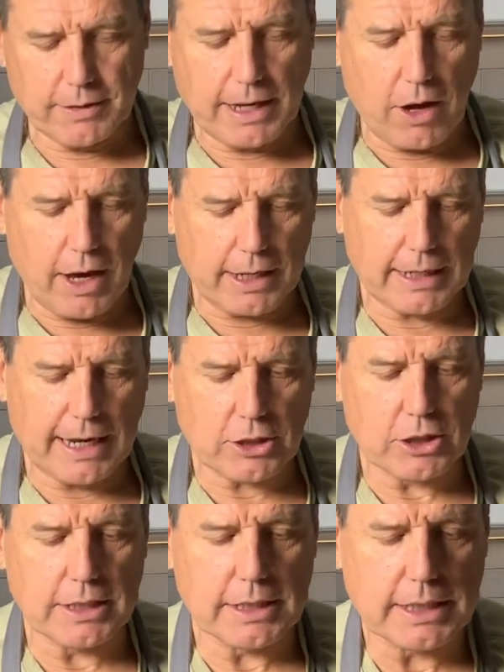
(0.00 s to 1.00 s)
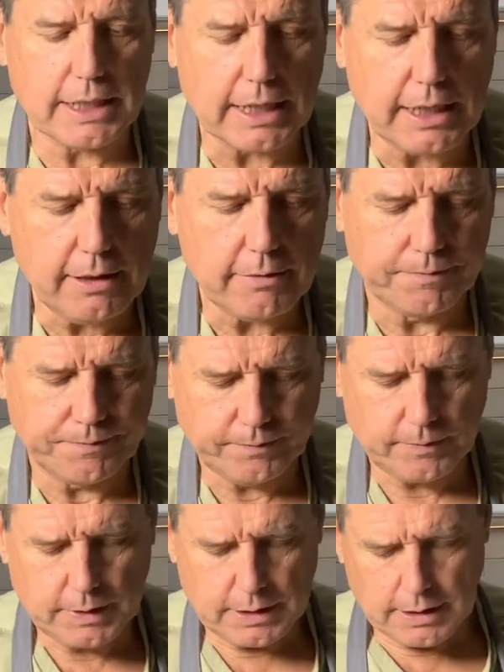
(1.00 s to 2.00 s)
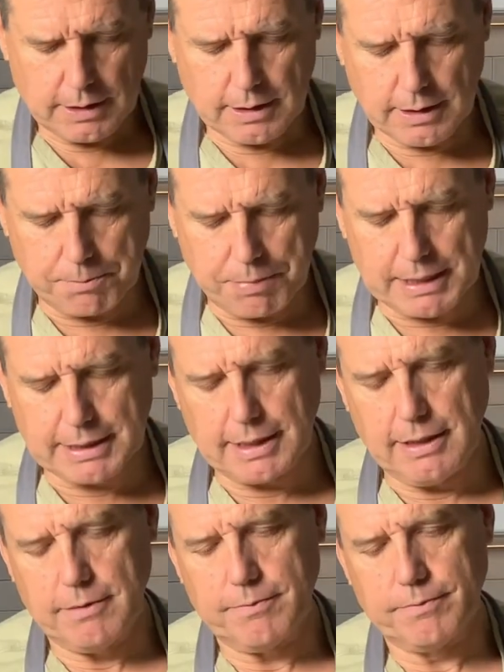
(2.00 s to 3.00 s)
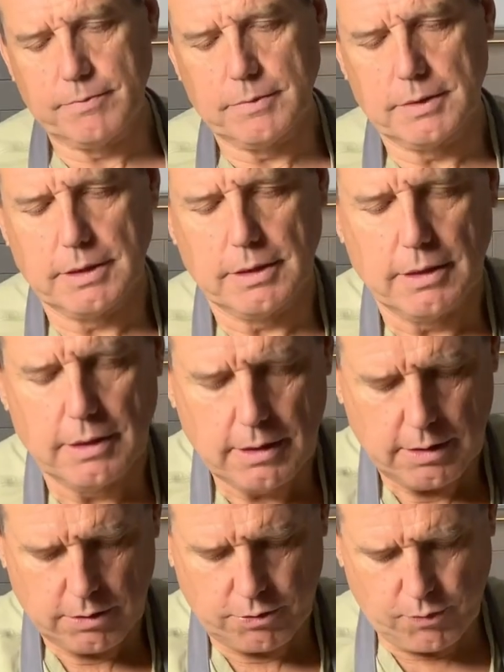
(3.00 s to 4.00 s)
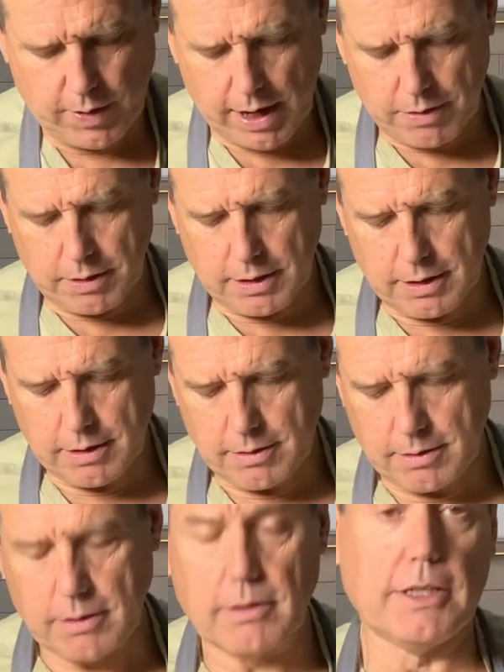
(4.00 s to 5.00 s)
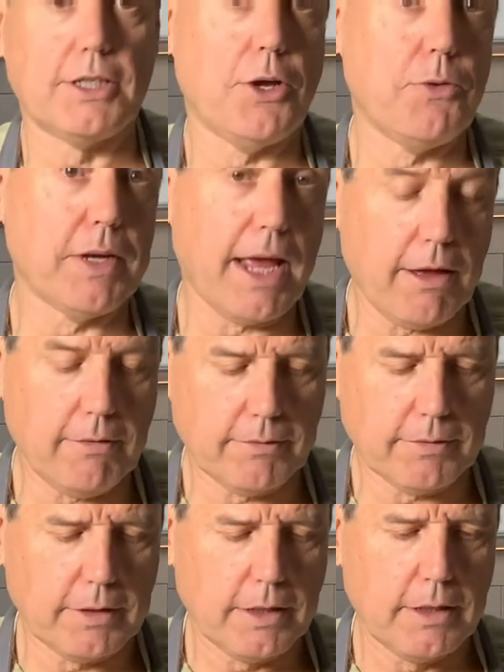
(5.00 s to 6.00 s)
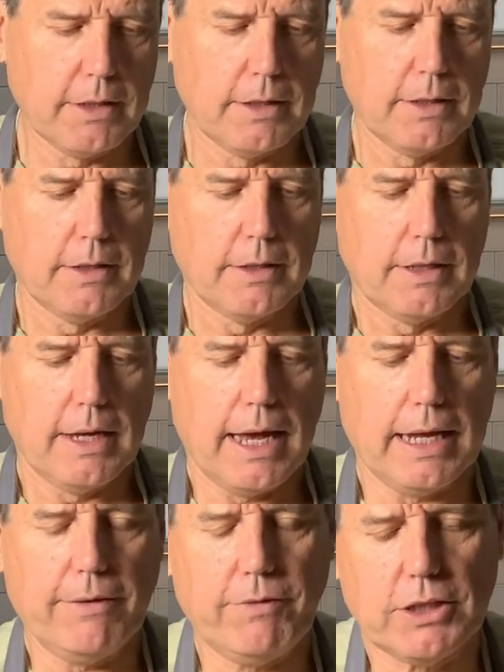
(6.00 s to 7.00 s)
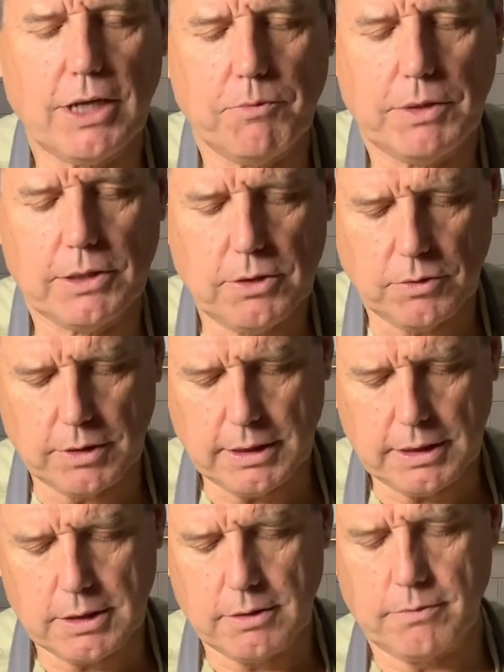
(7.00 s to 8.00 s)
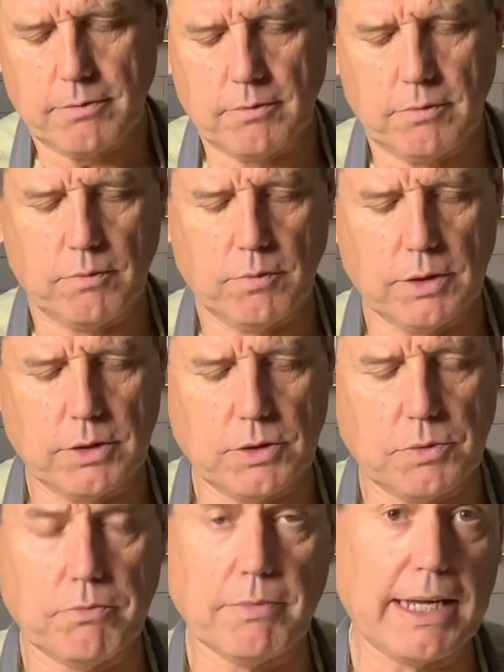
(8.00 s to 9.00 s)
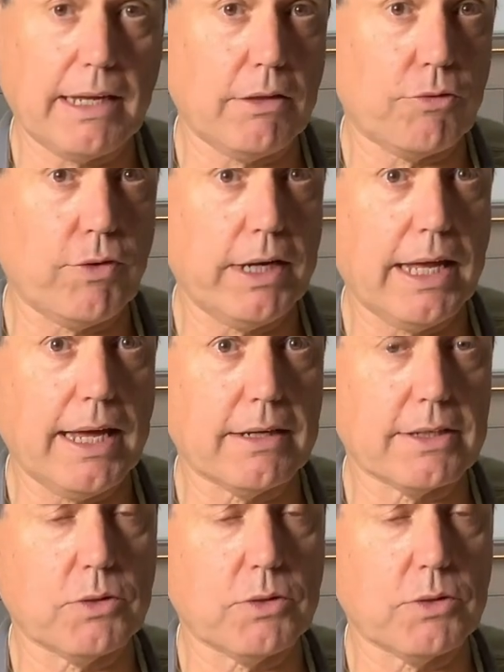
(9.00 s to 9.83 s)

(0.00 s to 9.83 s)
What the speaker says: Now I can actually see the butter throughout the dough now. And every time we do this, we're making 3 layers.